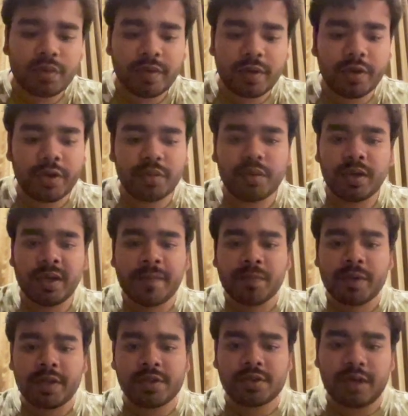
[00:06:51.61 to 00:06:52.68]
we're going to
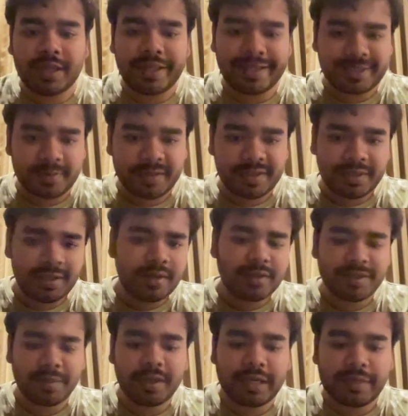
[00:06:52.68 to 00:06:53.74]
install the Express here.
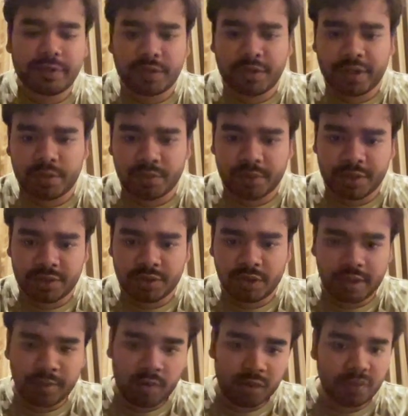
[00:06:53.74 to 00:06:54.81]
Similarly, we need to install
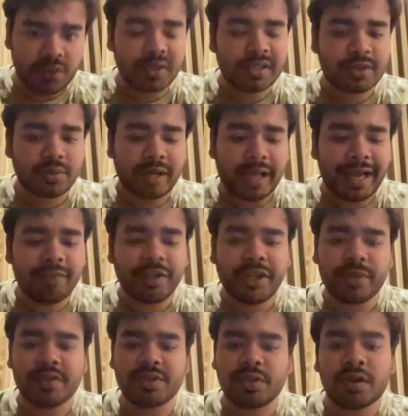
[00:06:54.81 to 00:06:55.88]
Mongoose also, and we need
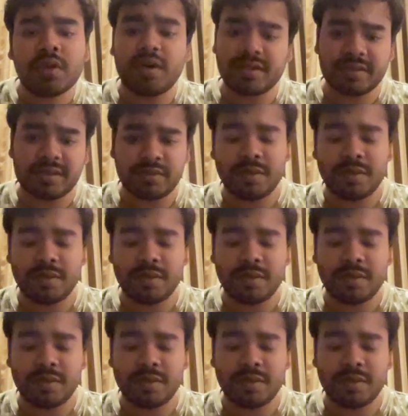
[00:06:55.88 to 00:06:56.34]
to install Chords also.